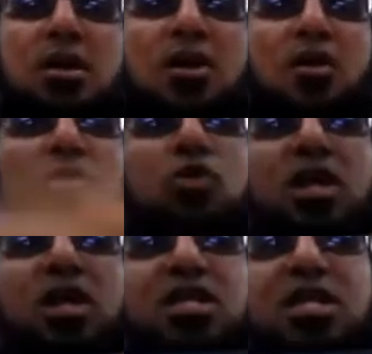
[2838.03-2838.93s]
when you
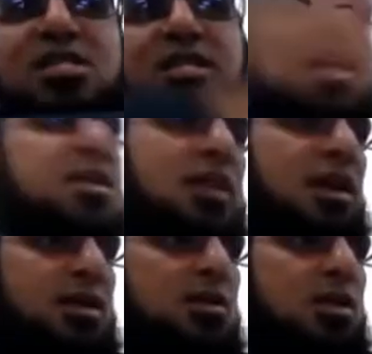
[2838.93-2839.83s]
look at it, there's nothing
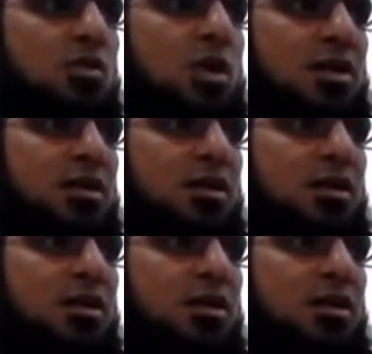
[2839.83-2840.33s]
like it in the Quran.